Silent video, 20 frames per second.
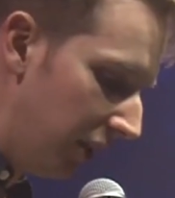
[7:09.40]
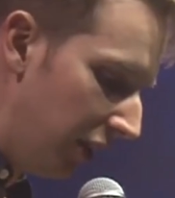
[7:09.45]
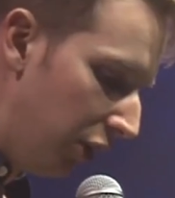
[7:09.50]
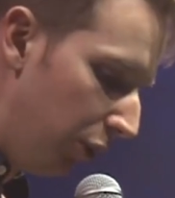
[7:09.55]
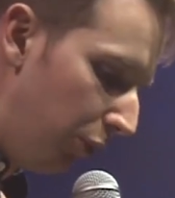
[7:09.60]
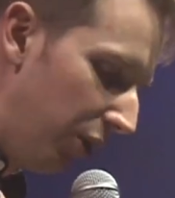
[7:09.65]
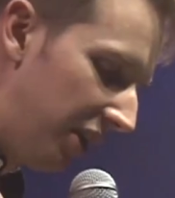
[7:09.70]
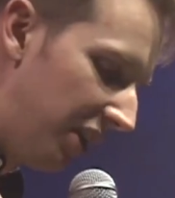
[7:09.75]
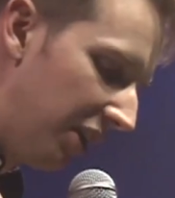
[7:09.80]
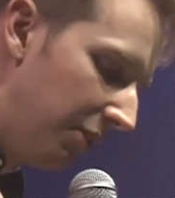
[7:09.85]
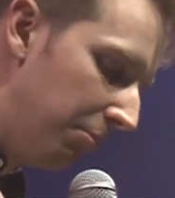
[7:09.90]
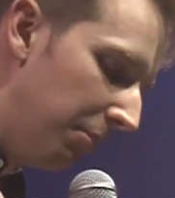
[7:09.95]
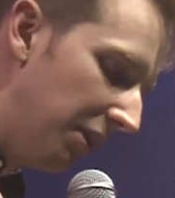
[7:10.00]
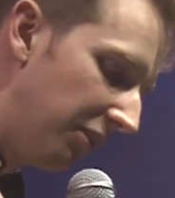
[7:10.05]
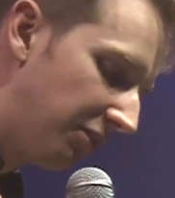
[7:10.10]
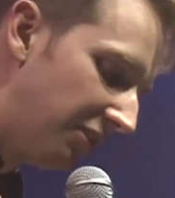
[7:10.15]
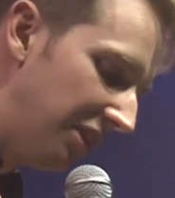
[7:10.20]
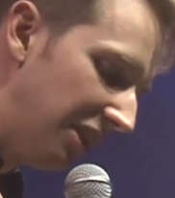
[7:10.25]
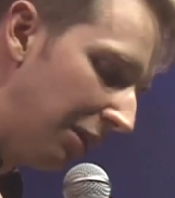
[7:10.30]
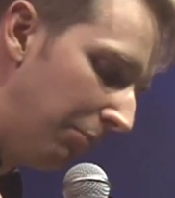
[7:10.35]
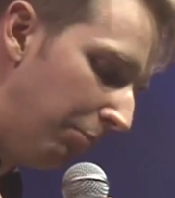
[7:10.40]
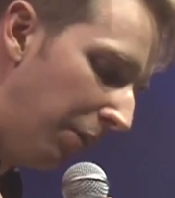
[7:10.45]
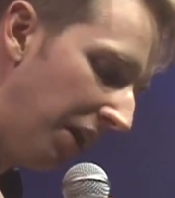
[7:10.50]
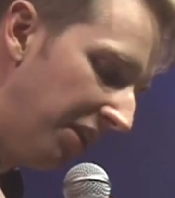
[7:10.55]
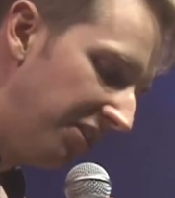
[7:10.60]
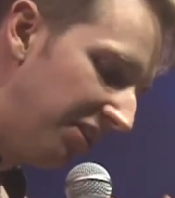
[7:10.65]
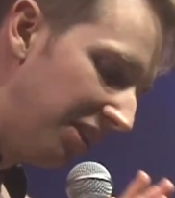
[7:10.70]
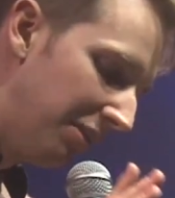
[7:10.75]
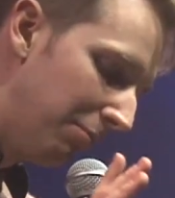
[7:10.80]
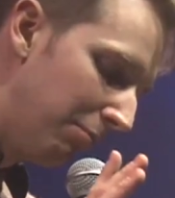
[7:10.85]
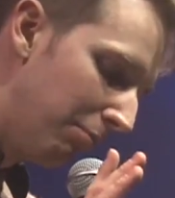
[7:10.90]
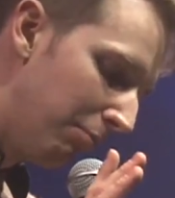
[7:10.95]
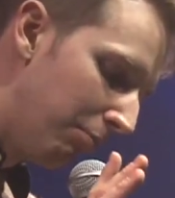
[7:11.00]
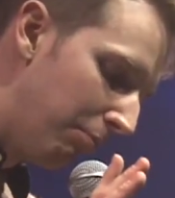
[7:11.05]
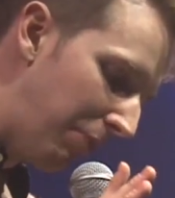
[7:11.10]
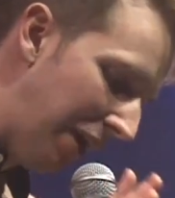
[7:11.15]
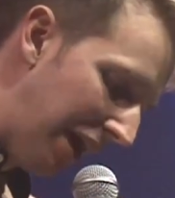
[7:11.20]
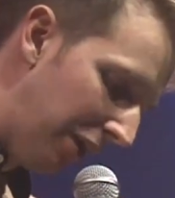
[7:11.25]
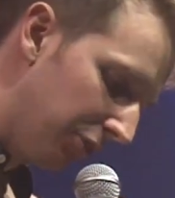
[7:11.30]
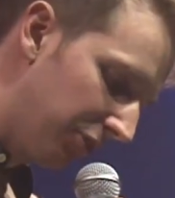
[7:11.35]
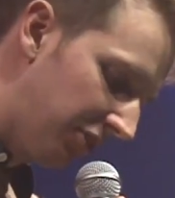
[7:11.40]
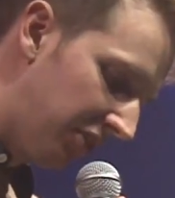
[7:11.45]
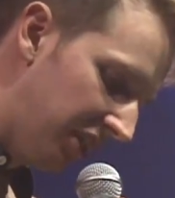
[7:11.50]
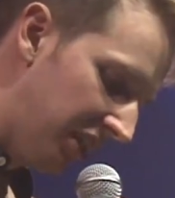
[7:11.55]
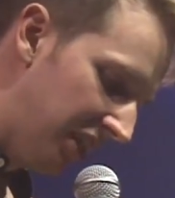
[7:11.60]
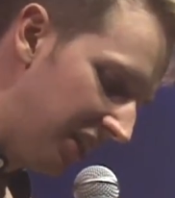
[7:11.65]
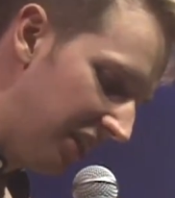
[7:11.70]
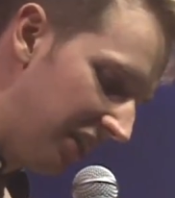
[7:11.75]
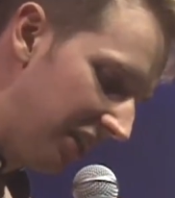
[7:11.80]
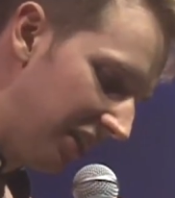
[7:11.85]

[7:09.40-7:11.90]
we can miss the abundant bounty